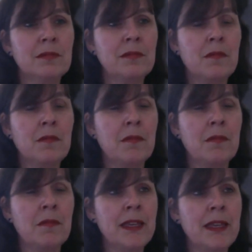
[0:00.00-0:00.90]

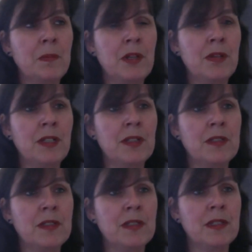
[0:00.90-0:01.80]
my
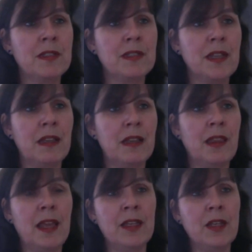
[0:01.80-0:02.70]
experience is that
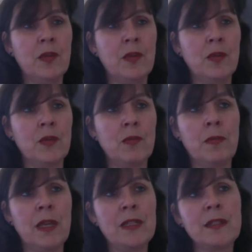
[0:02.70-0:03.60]
then you
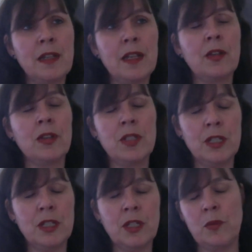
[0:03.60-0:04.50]
basically
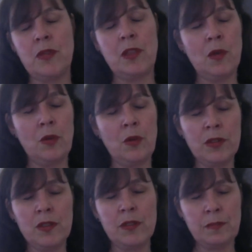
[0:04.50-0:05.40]
continue with the
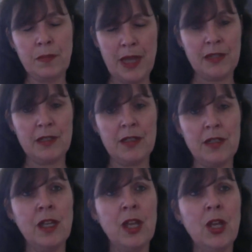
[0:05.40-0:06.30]
old
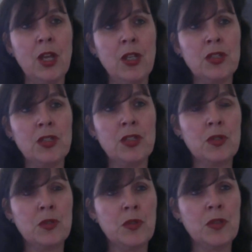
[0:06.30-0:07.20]
pattern. So
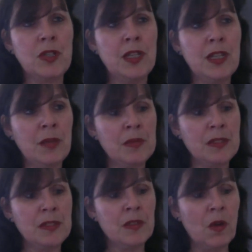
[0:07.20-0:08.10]
to keep
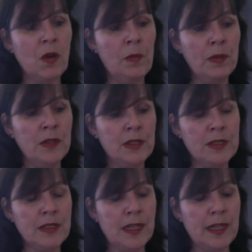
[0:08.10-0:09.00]
this
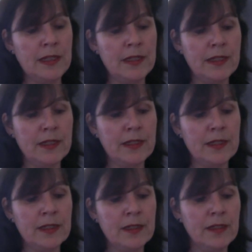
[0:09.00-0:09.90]
openness and
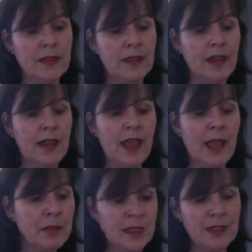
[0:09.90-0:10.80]
this
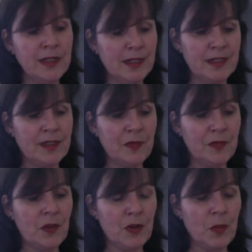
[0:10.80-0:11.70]
emptiness
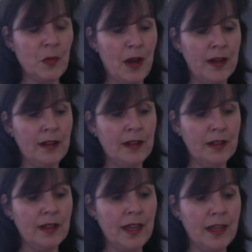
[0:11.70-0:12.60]
for a
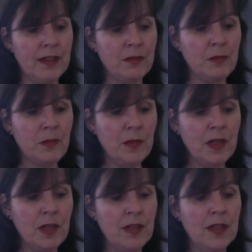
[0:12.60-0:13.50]
while and
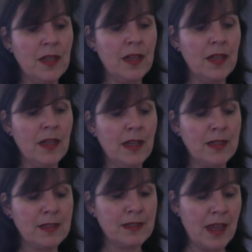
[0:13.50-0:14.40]
really
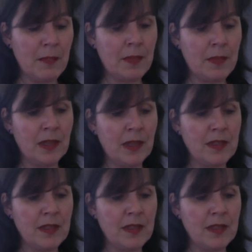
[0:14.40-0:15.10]
accept that